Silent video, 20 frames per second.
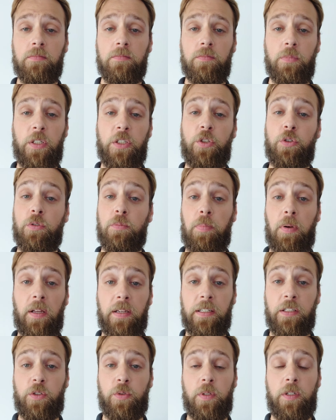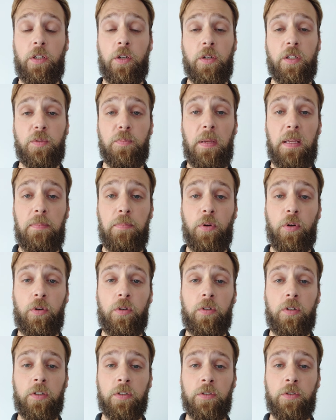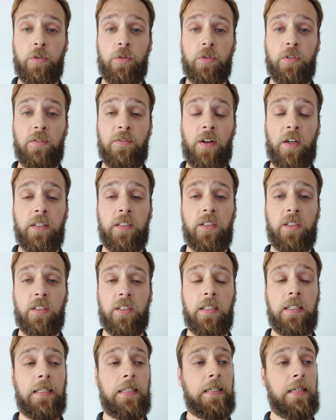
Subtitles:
which you plug into a USB port on your device.